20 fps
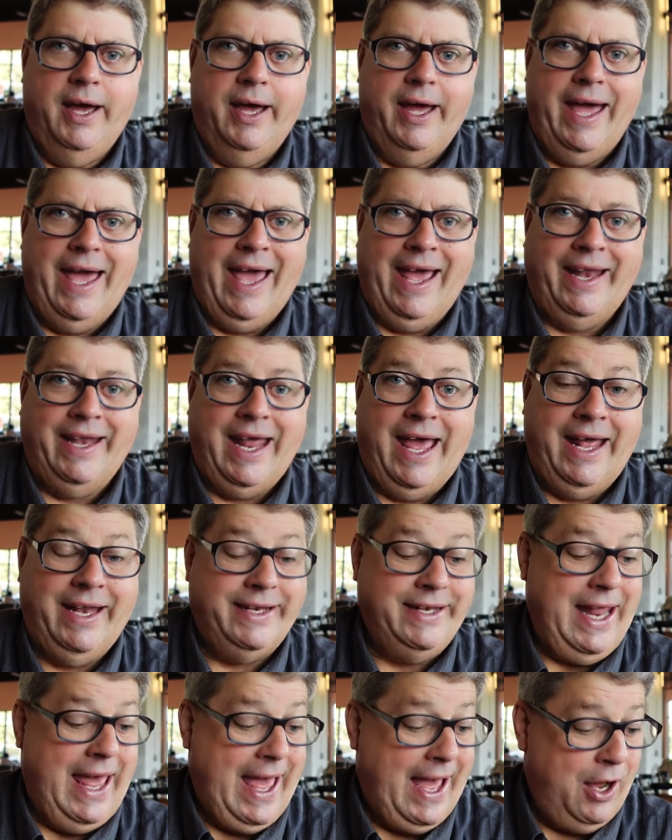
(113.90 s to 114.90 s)

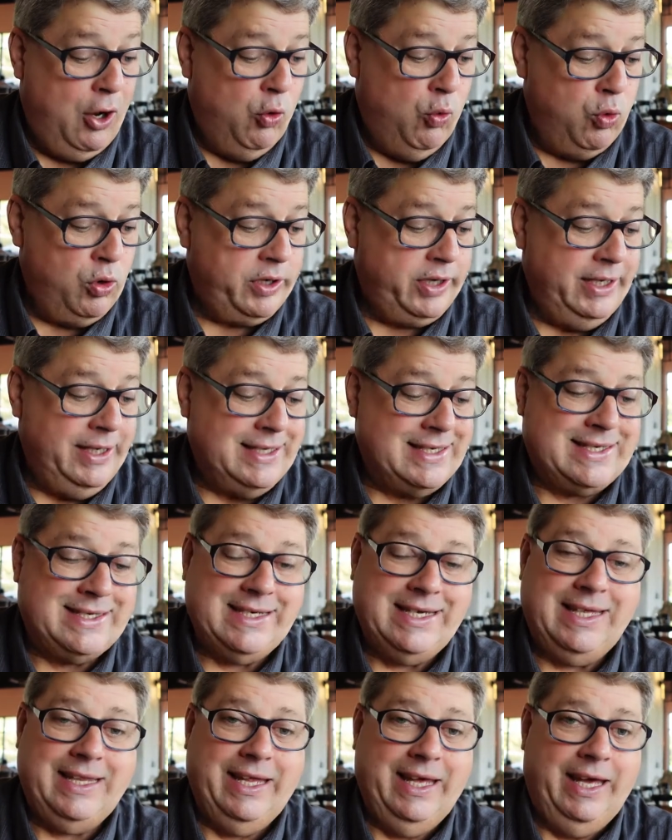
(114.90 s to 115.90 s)
And now we're going to
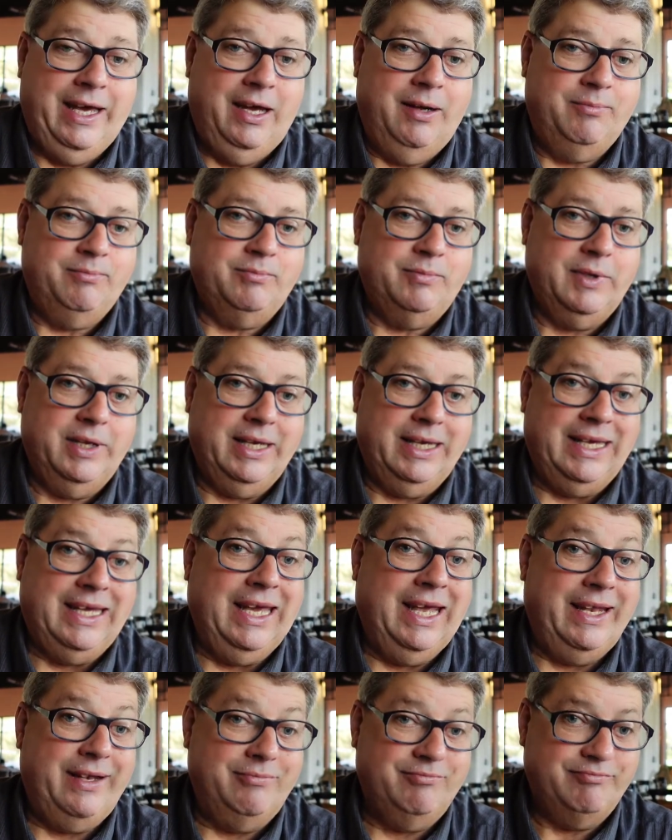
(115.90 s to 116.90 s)
see them
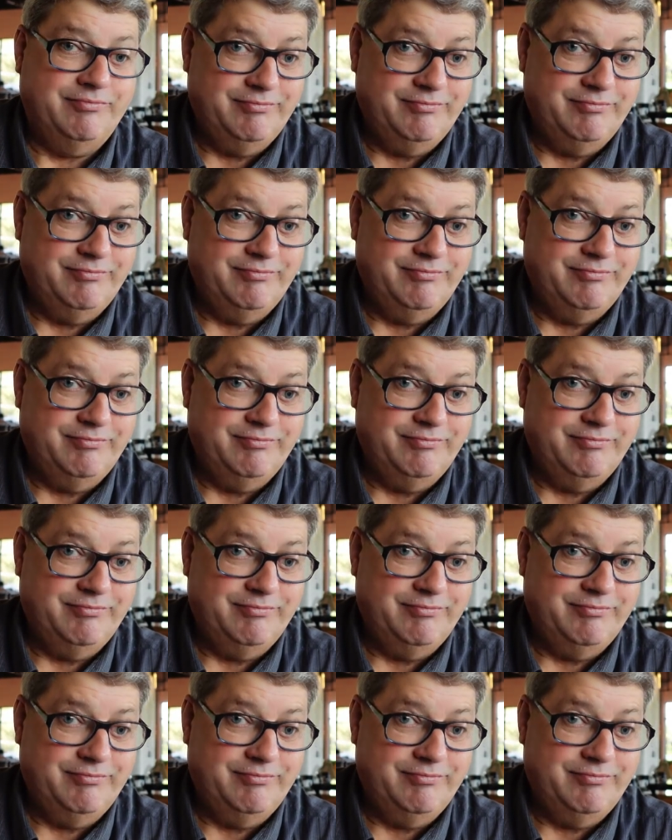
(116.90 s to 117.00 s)
get